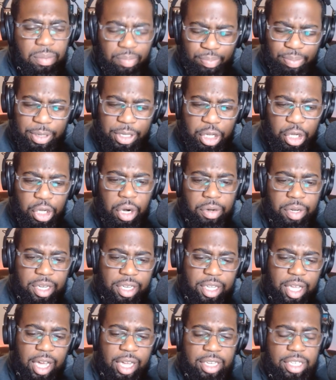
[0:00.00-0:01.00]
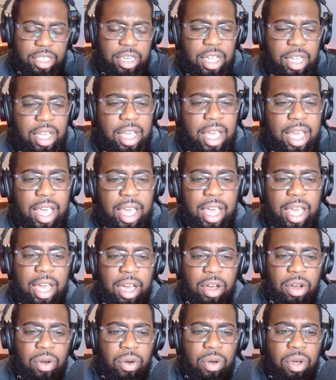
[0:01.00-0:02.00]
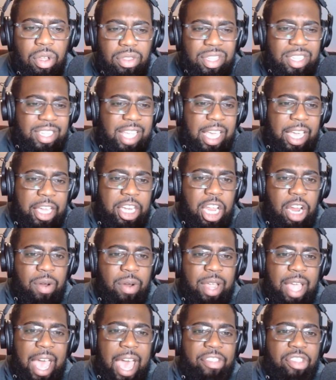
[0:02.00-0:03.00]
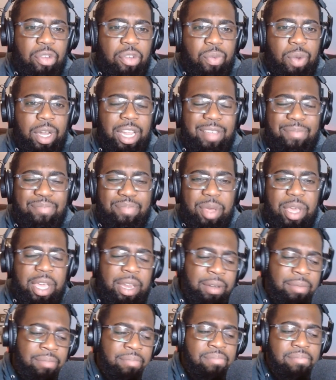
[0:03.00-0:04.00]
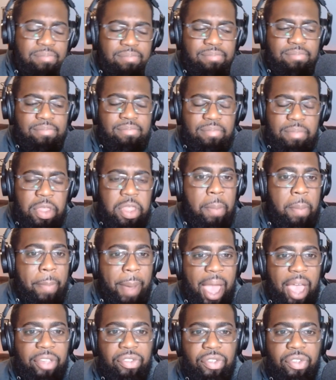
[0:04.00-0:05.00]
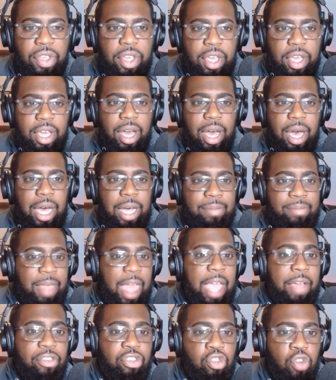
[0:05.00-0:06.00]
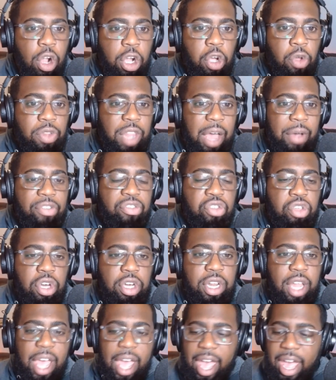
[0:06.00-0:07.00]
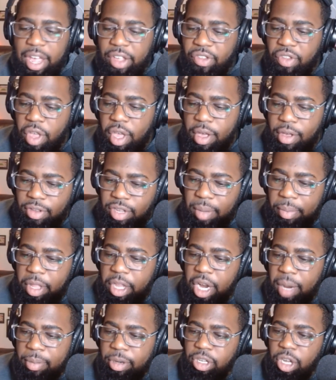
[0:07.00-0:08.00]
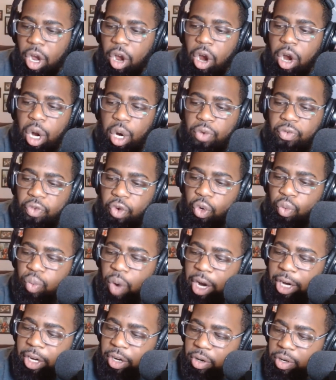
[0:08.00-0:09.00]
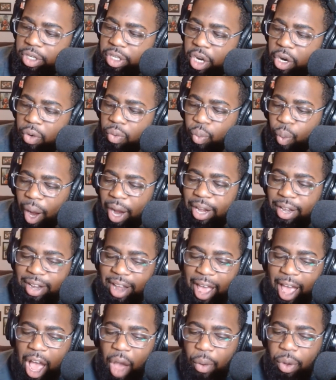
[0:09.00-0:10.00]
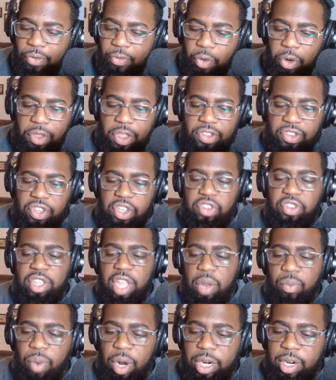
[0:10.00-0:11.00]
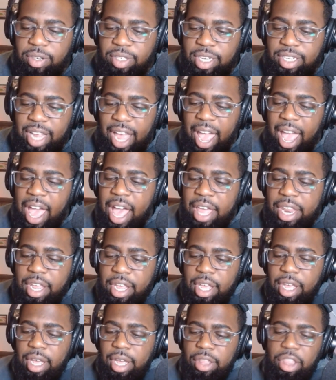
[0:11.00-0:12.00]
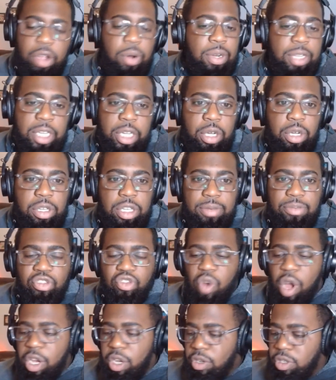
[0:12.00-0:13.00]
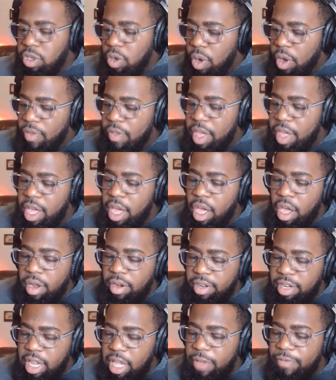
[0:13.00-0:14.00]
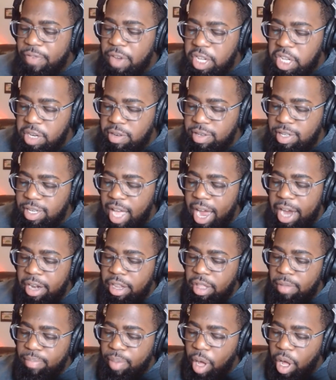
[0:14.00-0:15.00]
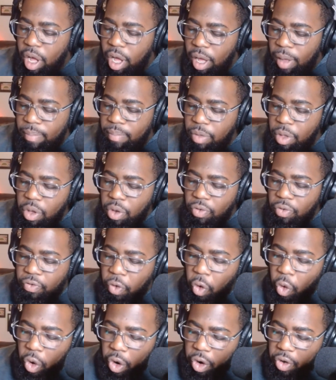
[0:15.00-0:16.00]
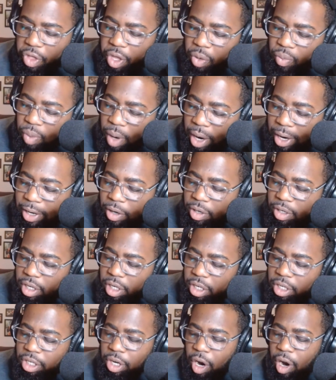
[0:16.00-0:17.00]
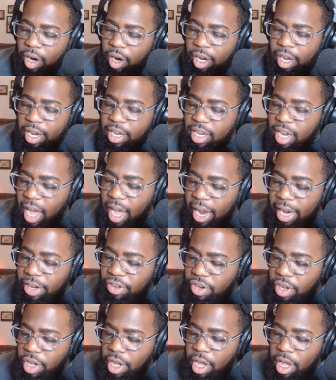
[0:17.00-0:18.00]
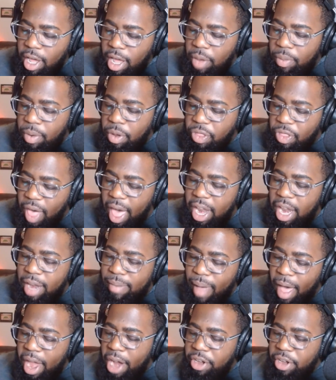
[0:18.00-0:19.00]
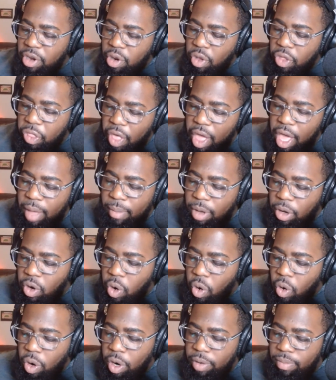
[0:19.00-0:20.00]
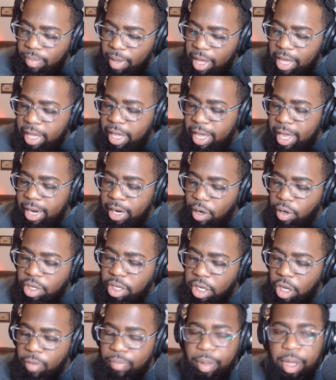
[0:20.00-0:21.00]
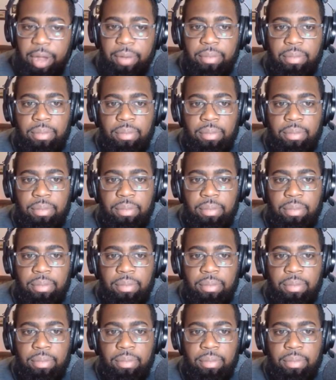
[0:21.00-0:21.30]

Pituto discussed how the secondary hasn't really been the best. They have struggled. That was good as some of the numbers are for Rutgers right now and for the season that Rutgers has had. There are still some struggles on the defensive side of the ball for the Rutgers Scarlet Knights. And with that in mind, I do think McCord, he can get loose a little bit.